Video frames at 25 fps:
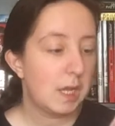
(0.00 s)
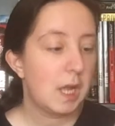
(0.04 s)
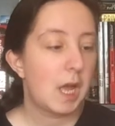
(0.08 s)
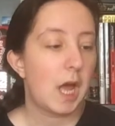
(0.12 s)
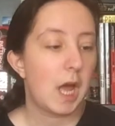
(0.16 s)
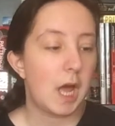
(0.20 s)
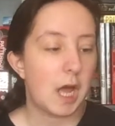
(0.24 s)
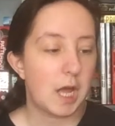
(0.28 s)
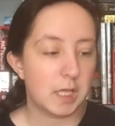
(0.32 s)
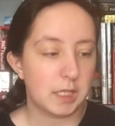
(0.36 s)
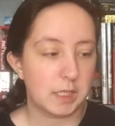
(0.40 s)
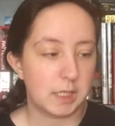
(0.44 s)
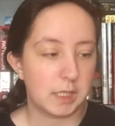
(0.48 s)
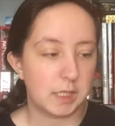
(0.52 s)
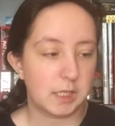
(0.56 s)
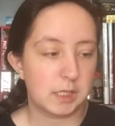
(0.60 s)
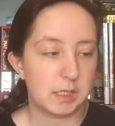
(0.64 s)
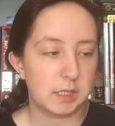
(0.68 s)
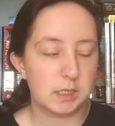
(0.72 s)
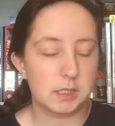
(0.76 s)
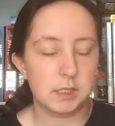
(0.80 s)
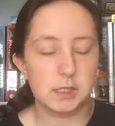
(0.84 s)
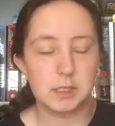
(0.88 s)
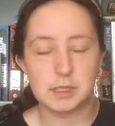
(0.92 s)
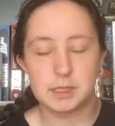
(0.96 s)
I
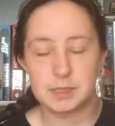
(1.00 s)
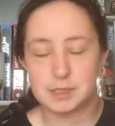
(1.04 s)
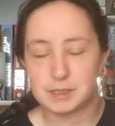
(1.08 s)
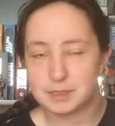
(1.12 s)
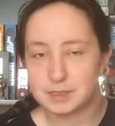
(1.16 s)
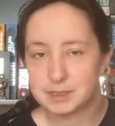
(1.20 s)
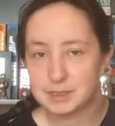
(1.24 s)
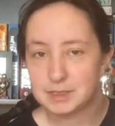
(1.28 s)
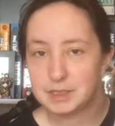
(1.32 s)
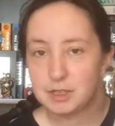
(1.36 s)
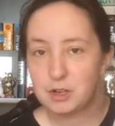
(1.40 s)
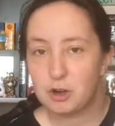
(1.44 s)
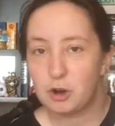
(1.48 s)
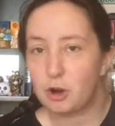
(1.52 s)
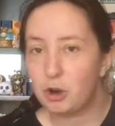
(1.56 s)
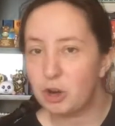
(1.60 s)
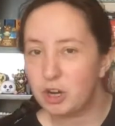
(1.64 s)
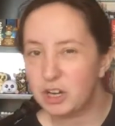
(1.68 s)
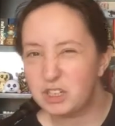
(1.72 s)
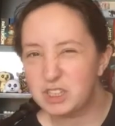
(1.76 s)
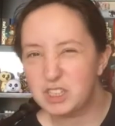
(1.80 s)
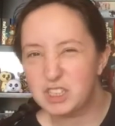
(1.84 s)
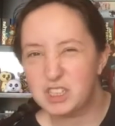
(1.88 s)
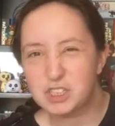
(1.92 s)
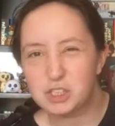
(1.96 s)
think. Or at
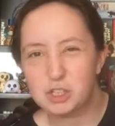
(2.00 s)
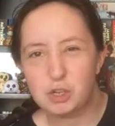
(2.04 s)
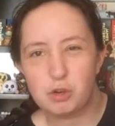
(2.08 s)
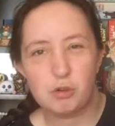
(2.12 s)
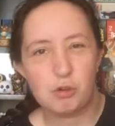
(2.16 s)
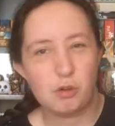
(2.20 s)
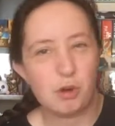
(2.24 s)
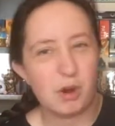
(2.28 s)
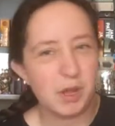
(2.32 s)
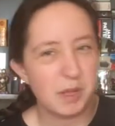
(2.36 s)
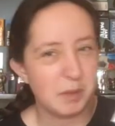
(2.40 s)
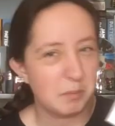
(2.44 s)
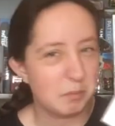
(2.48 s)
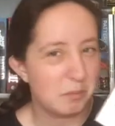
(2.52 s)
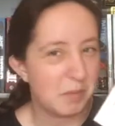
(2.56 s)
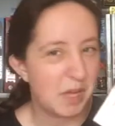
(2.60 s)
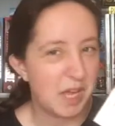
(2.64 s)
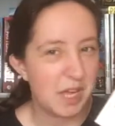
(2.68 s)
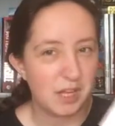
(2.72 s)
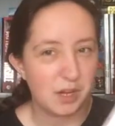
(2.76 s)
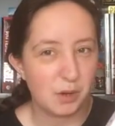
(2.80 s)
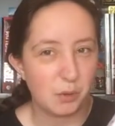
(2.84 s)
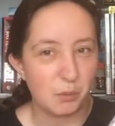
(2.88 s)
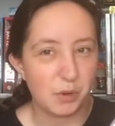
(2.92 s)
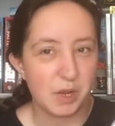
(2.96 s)
least crime,
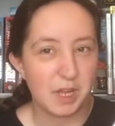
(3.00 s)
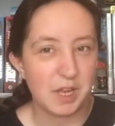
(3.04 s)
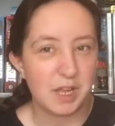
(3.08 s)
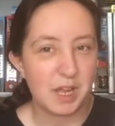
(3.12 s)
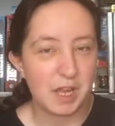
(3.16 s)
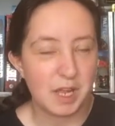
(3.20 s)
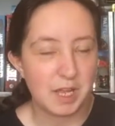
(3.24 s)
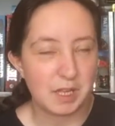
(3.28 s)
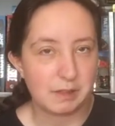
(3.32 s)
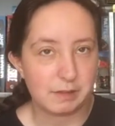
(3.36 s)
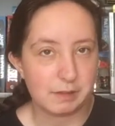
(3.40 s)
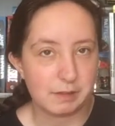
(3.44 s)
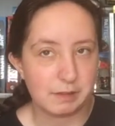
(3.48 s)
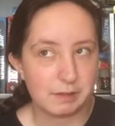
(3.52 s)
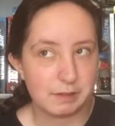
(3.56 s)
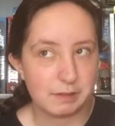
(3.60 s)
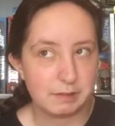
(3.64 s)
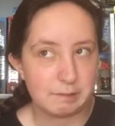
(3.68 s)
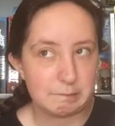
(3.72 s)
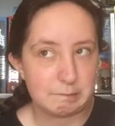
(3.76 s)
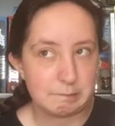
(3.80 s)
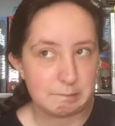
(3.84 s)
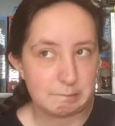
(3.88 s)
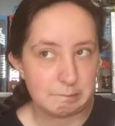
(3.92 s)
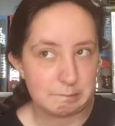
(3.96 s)
anyway, I think.
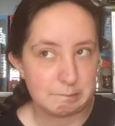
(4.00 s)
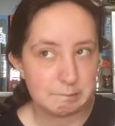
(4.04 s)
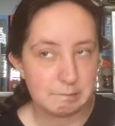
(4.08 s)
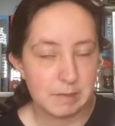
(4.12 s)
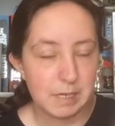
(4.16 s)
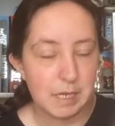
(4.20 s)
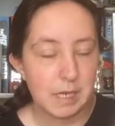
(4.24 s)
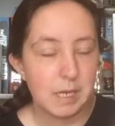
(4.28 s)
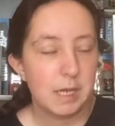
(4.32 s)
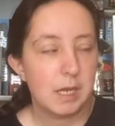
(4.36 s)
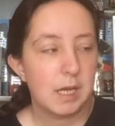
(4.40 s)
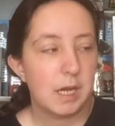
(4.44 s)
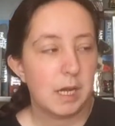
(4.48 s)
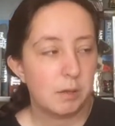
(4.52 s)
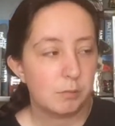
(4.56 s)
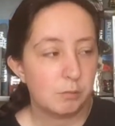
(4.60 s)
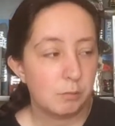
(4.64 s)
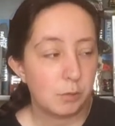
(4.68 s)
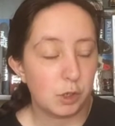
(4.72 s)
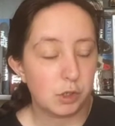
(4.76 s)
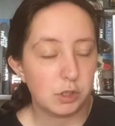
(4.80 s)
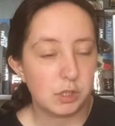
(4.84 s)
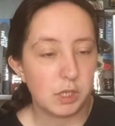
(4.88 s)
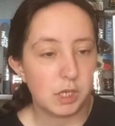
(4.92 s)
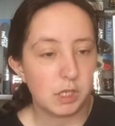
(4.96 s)
Not
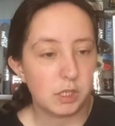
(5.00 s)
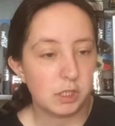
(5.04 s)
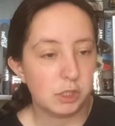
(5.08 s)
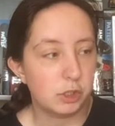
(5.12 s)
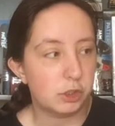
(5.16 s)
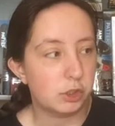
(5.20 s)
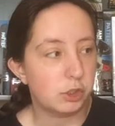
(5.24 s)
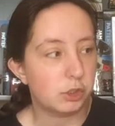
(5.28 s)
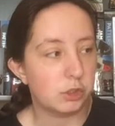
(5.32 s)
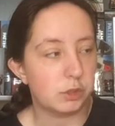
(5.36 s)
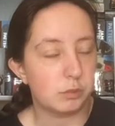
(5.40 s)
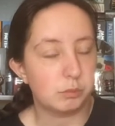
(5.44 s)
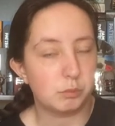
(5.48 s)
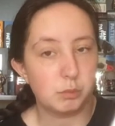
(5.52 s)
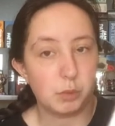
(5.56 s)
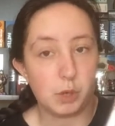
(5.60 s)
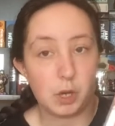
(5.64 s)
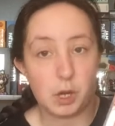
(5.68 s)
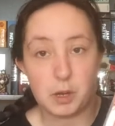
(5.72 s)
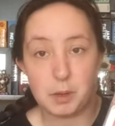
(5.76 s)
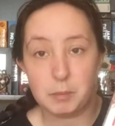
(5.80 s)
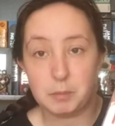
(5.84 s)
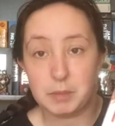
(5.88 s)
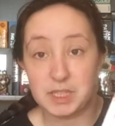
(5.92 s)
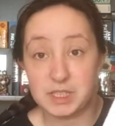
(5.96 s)
entirely sure, but
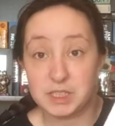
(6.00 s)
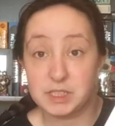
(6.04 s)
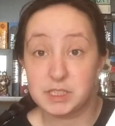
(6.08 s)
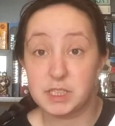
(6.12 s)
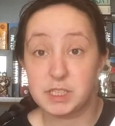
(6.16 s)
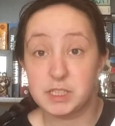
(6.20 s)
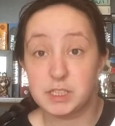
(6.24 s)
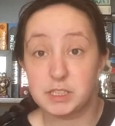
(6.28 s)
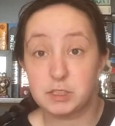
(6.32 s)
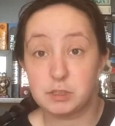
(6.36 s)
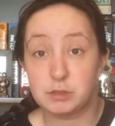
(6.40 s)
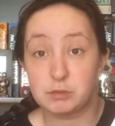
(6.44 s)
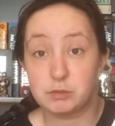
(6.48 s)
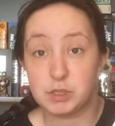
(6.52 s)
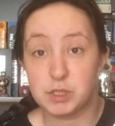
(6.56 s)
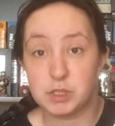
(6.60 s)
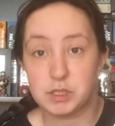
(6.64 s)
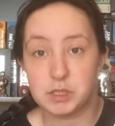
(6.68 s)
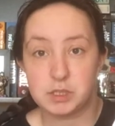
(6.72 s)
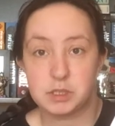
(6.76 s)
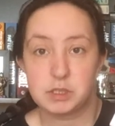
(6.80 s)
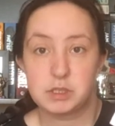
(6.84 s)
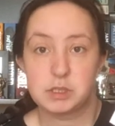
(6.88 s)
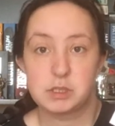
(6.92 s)
I'm excited to read it.